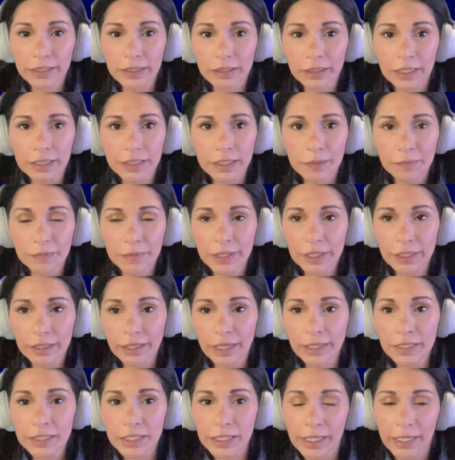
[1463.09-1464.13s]
Is that something
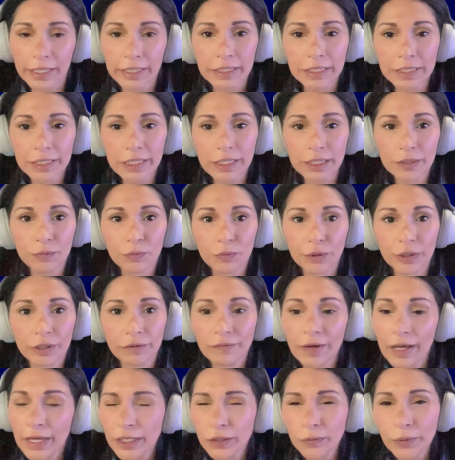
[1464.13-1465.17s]
that CI&T would
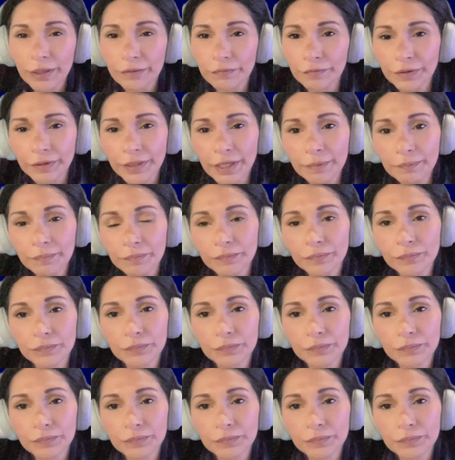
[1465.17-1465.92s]
evaluate for them?